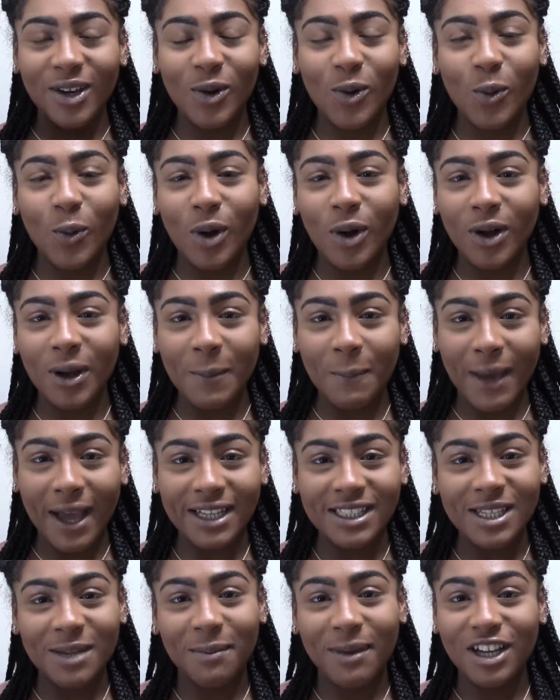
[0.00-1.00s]
Welcome
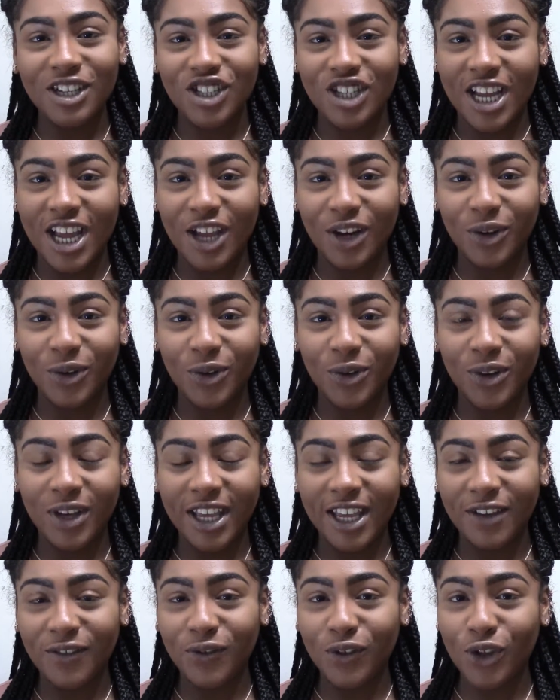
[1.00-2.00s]
back to my channel.
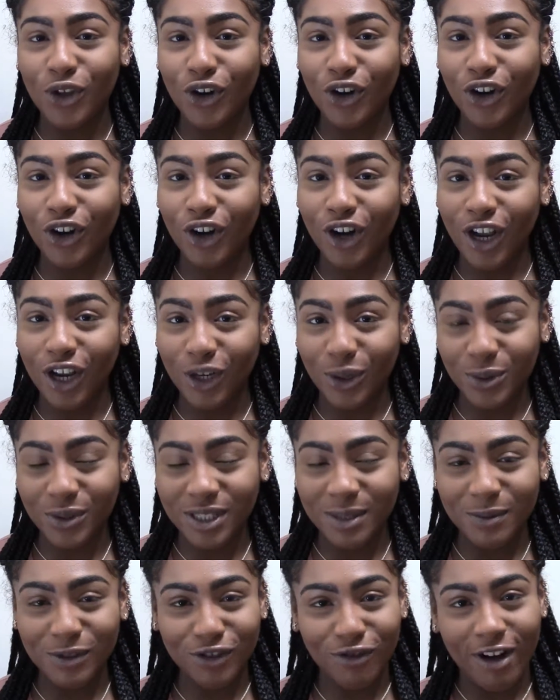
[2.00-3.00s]
If you're a new
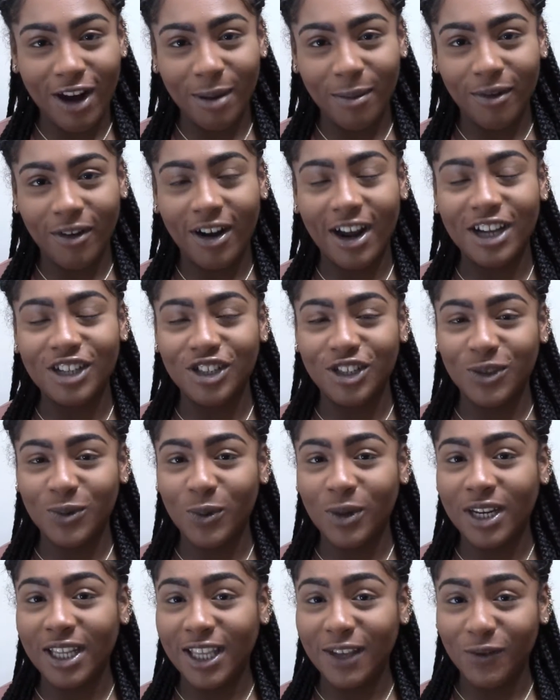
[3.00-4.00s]
subscriber, I just
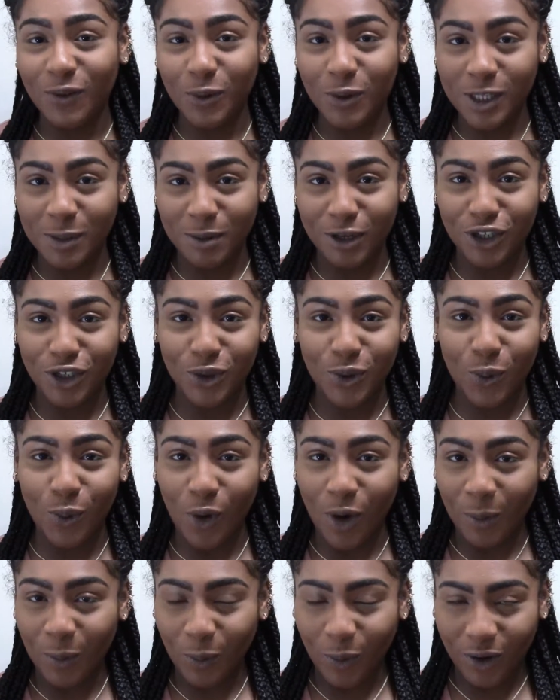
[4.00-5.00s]
want to give you a special
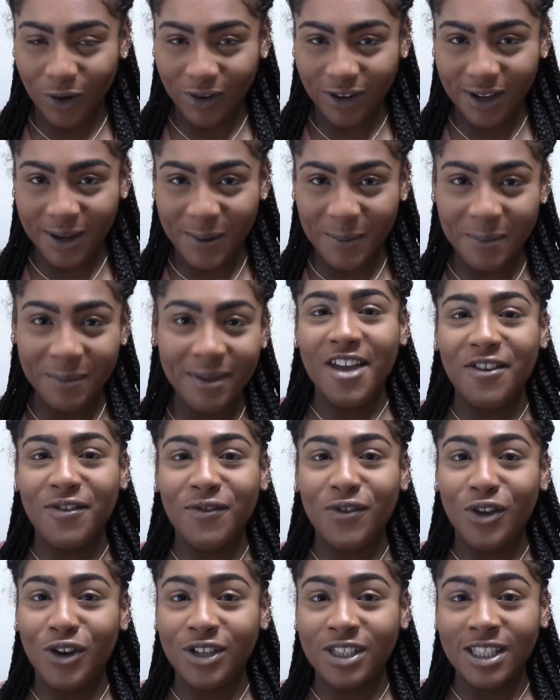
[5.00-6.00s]
warm welcome.
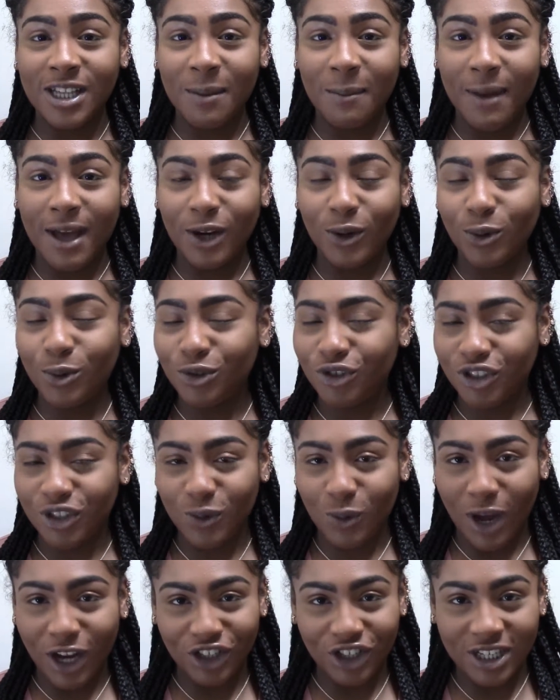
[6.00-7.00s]
If you're somebody who's just
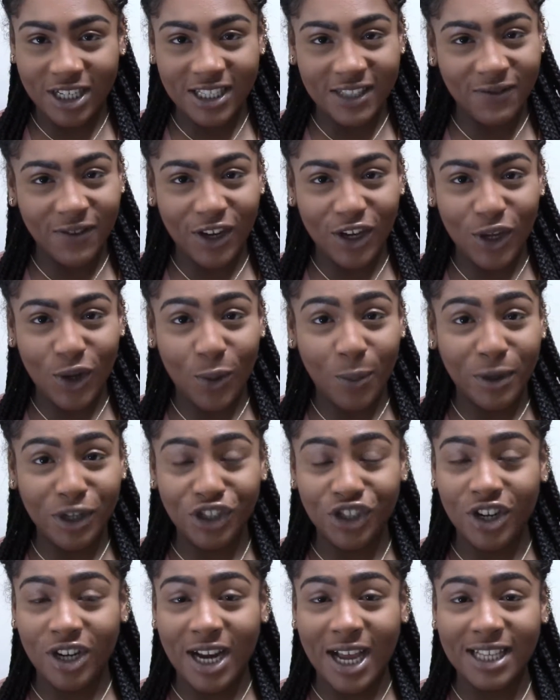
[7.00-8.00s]
watching this video
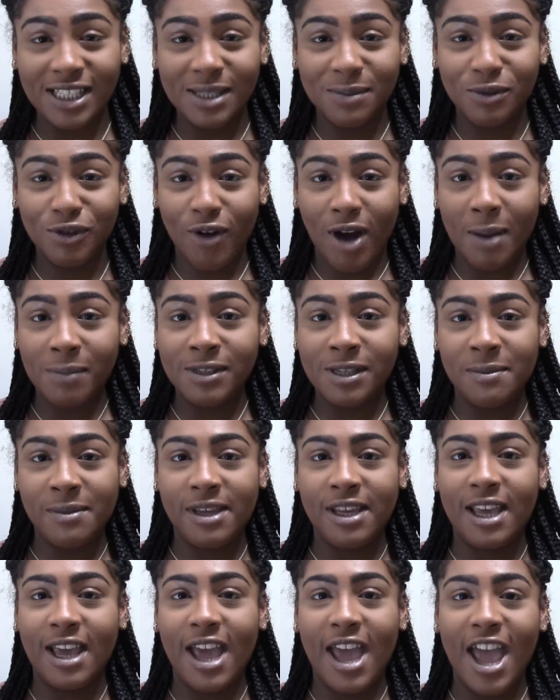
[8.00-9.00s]
but you're not subscribed to
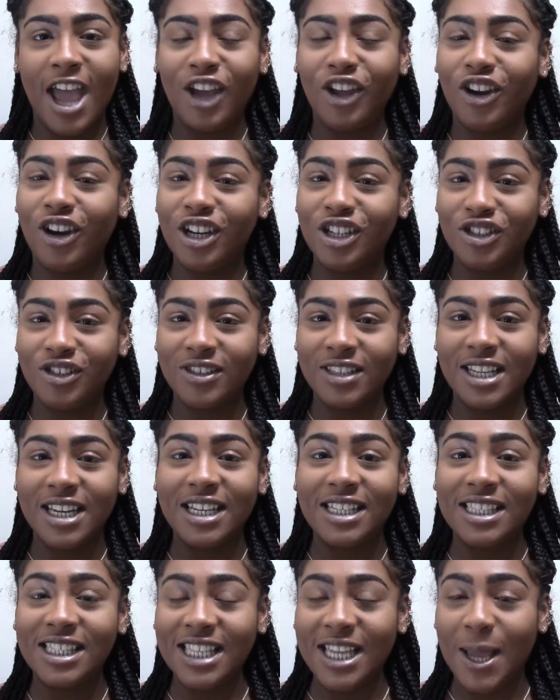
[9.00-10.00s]
me yet and you're interested
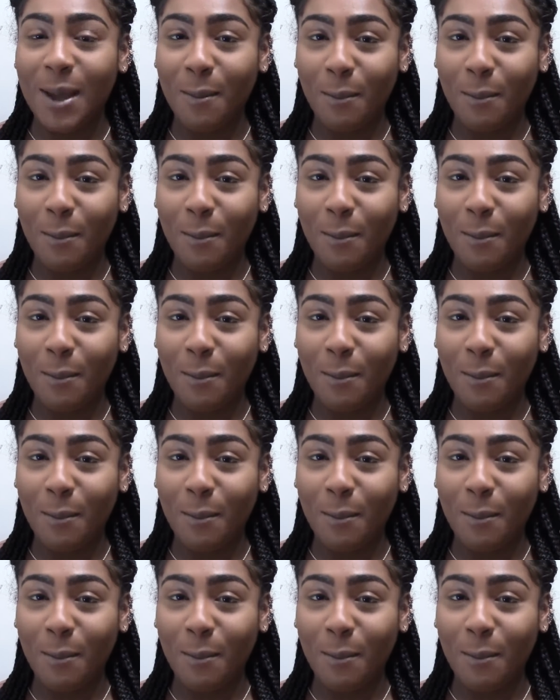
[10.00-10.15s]
in seeing